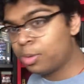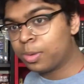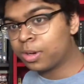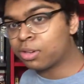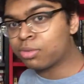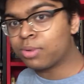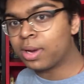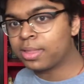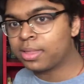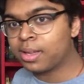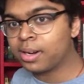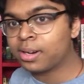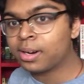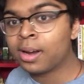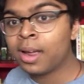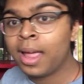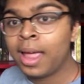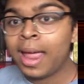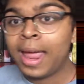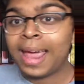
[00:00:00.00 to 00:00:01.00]
books right there,
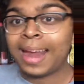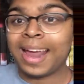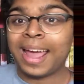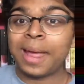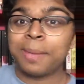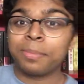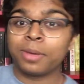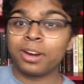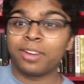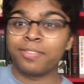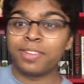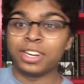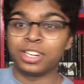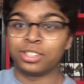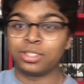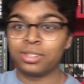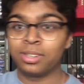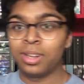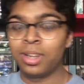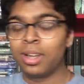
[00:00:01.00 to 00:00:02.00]
and I am going to
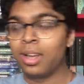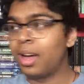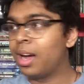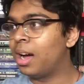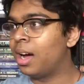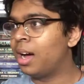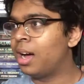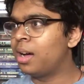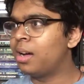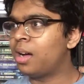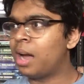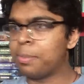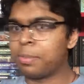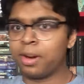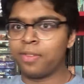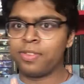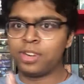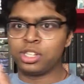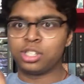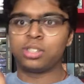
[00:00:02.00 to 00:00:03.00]
finish, uh, I'm going
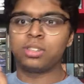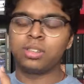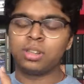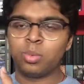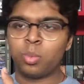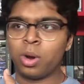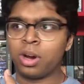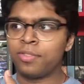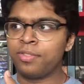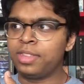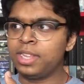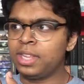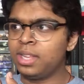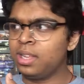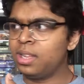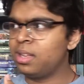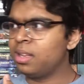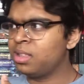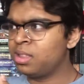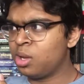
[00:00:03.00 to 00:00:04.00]
to finish one of
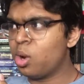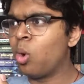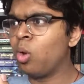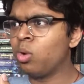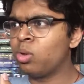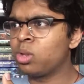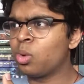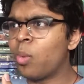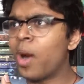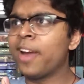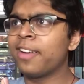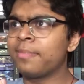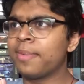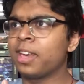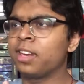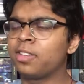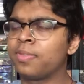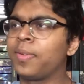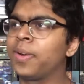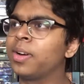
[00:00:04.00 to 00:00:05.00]
the, the, old, the Wise
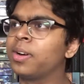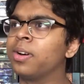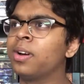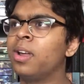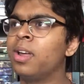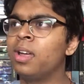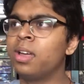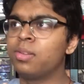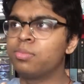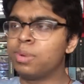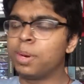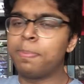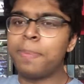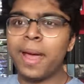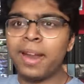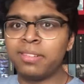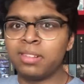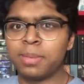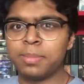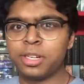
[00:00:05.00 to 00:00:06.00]
Man's Fear, read
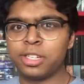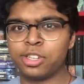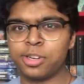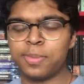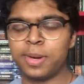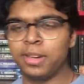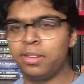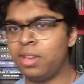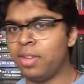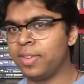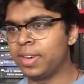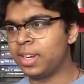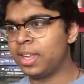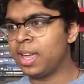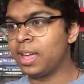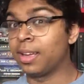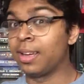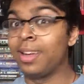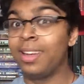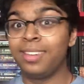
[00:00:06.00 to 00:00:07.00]
Pet Cemetery by Stephen
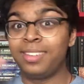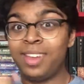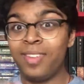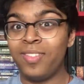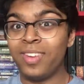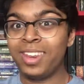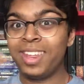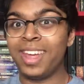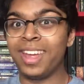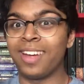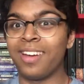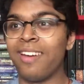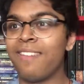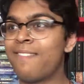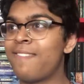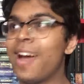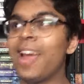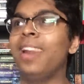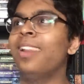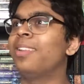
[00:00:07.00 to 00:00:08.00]
King. Stephen King,
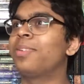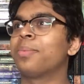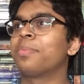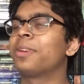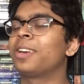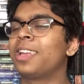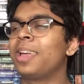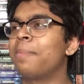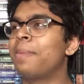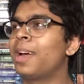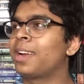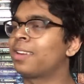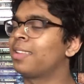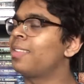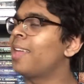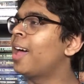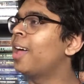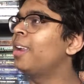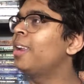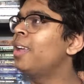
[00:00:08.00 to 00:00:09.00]
finally, I'm going to get back to
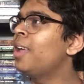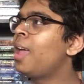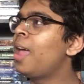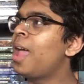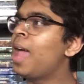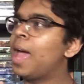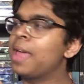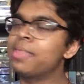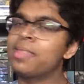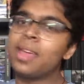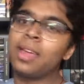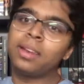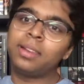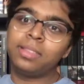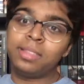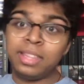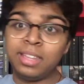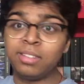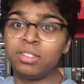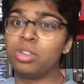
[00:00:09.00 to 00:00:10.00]
that. And
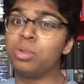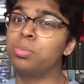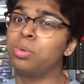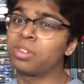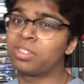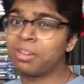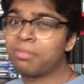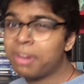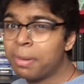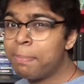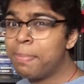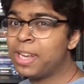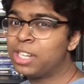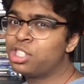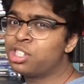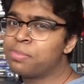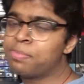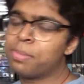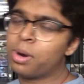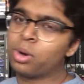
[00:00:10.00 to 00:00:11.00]
then these two books, I'm going to binge
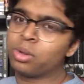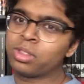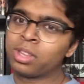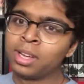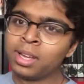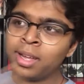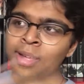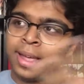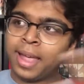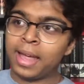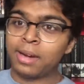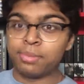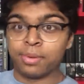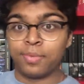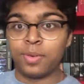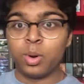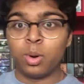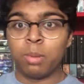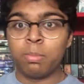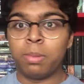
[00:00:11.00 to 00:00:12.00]
them both and
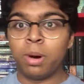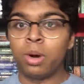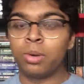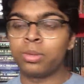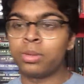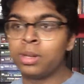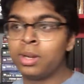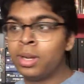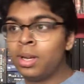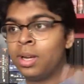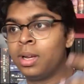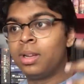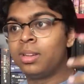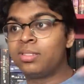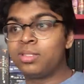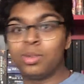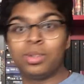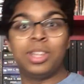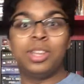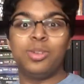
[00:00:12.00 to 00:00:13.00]
review them both,
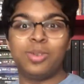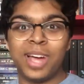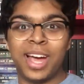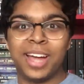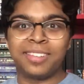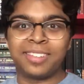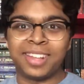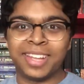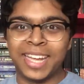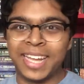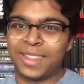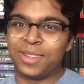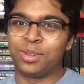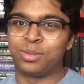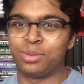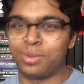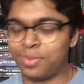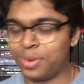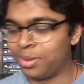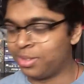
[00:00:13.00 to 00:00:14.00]
so that you guys can get those
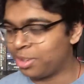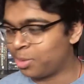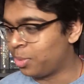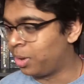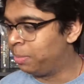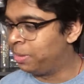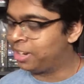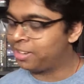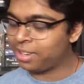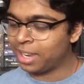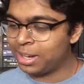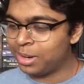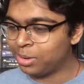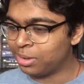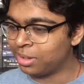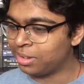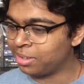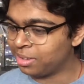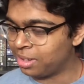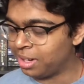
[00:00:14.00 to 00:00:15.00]
reviews as well, because I know
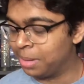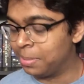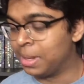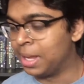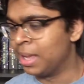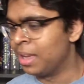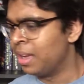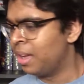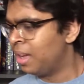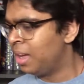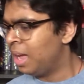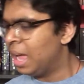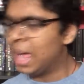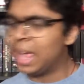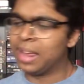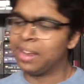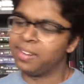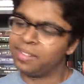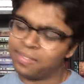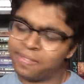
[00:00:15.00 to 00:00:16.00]
this is going to be
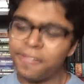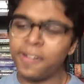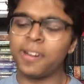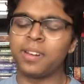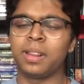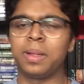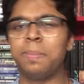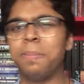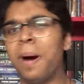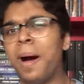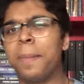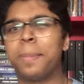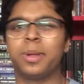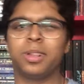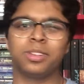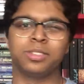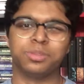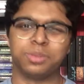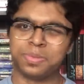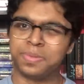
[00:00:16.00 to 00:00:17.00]
a fairly
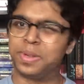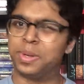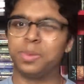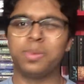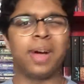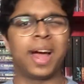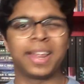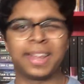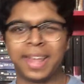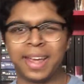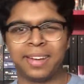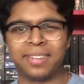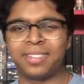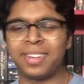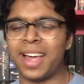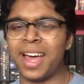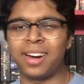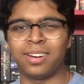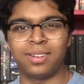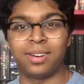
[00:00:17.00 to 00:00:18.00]
popular review, I guess.
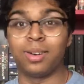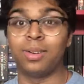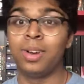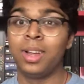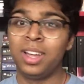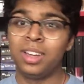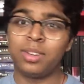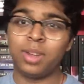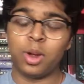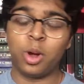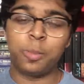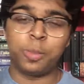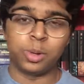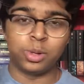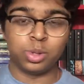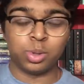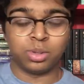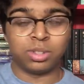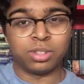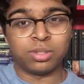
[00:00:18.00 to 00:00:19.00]
I don't know. So I hope you
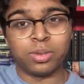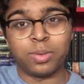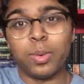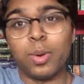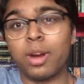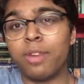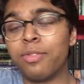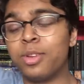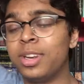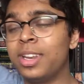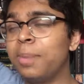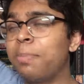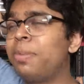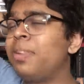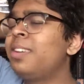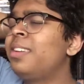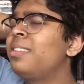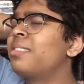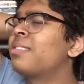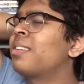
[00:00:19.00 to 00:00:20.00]
enjoyed this review, and if you did,
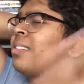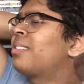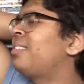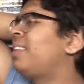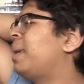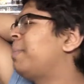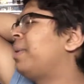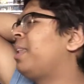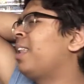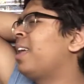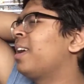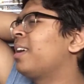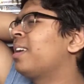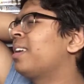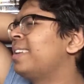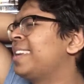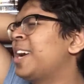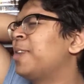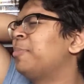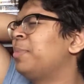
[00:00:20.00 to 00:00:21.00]
please slap a like
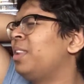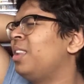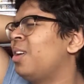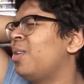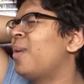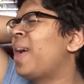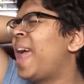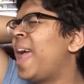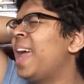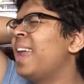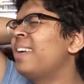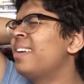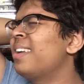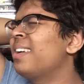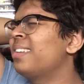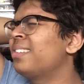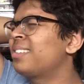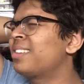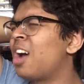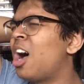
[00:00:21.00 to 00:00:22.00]
down below and
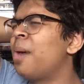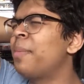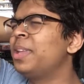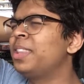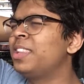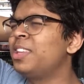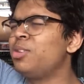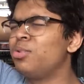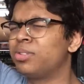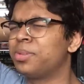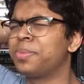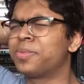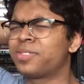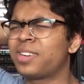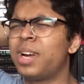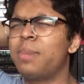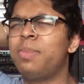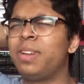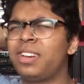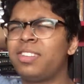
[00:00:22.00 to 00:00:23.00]
comment that you
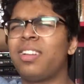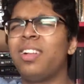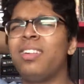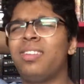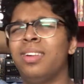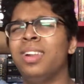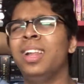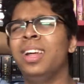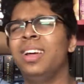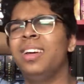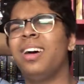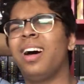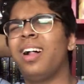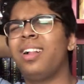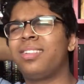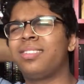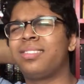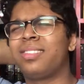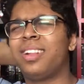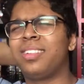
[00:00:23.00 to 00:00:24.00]
subscribe, because I'll
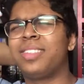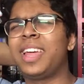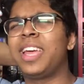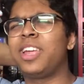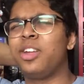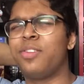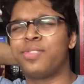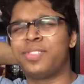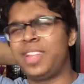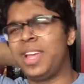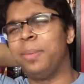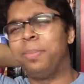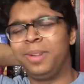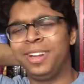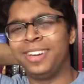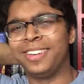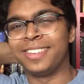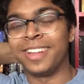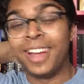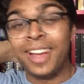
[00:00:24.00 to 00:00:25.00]
I'll, I'll thank you for that,
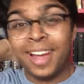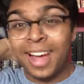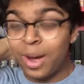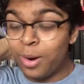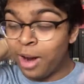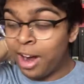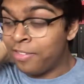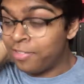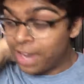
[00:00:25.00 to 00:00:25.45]
please. I've